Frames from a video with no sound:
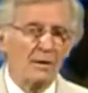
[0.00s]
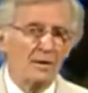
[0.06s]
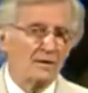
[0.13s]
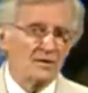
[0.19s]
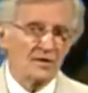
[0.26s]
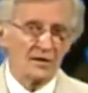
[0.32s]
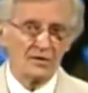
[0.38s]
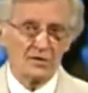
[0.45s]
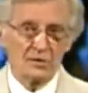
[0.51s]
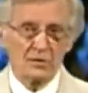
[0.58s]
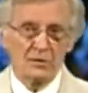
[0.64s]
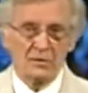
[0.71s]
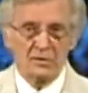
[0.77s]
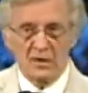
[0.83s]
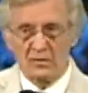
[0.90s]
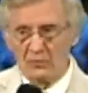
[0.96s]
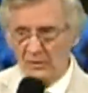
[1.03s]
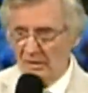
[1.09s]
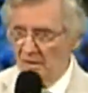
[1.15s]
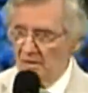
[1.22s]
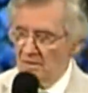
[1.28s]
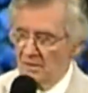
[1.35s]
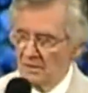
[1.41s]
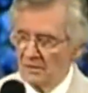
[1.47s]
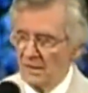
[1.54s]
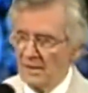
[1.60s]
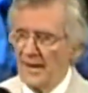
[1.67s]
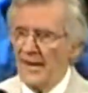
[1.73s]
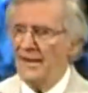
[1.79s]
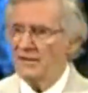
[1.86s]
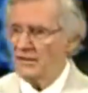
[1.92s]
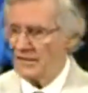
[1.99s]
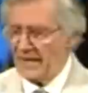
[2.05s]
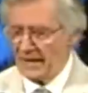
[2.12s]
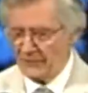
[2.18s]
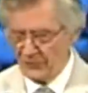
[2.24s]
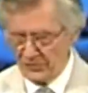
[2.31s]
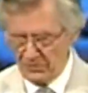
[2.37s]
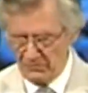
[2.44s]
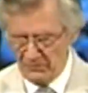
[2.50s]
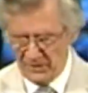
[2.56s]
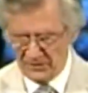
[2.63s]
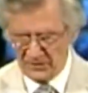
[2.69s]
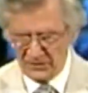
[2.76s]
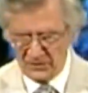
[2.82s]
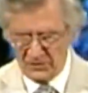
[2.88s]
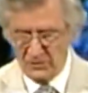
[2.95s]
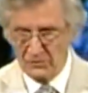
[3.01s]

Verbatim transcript: to make sense to you till we get to the last half of the message.